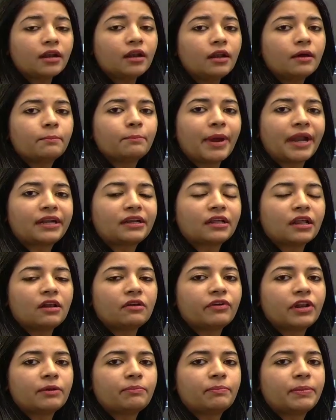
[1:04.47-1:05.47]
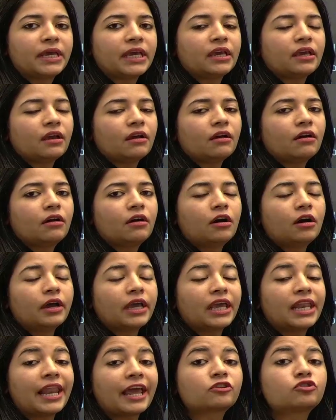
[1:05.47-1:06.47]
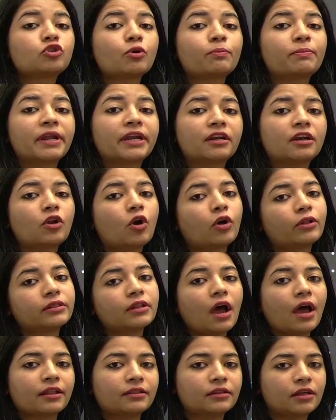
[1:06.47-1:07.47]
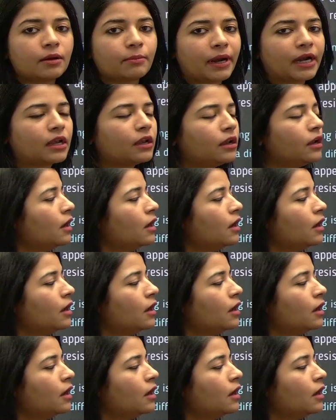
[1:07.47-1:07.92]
metal will be electroplated on the other metal.